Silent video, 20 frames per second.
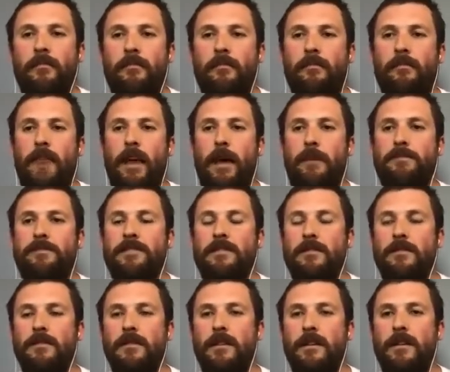
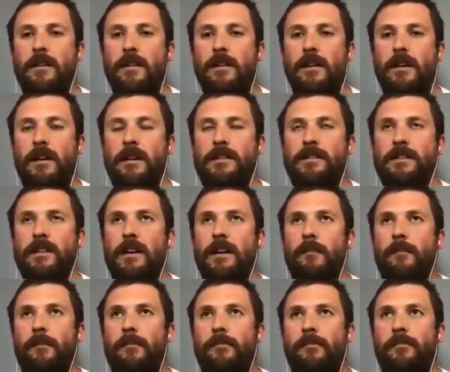Absolutely. It's I
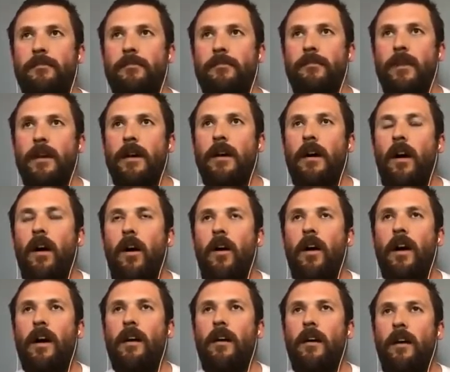
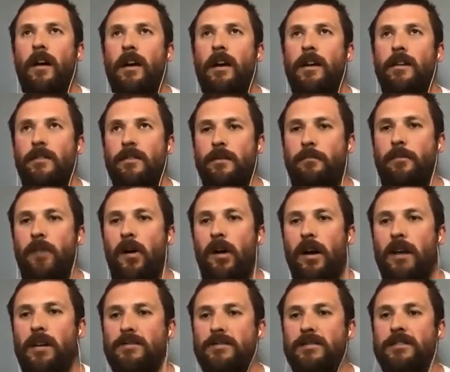get on the
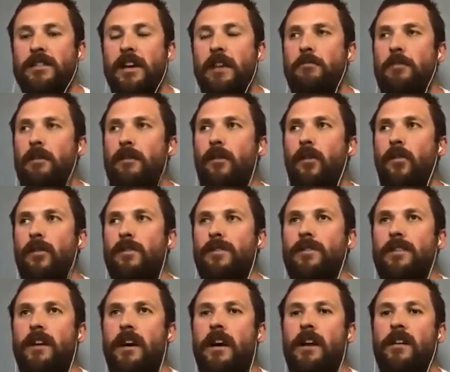bike, as I was saying before at the
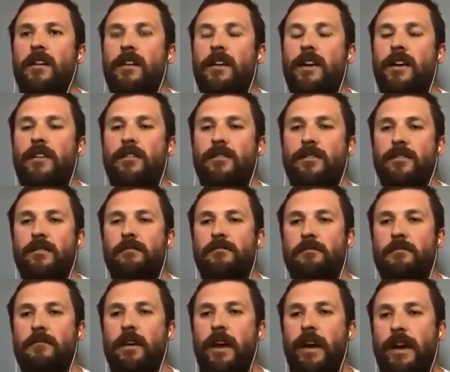start, I get on
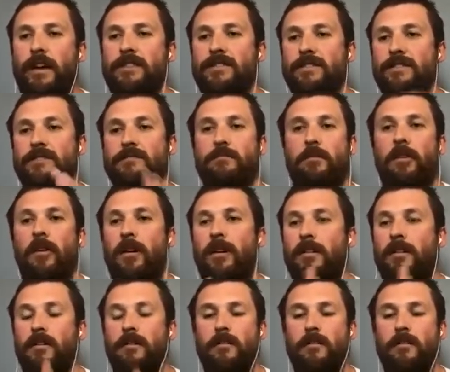an exercise bike at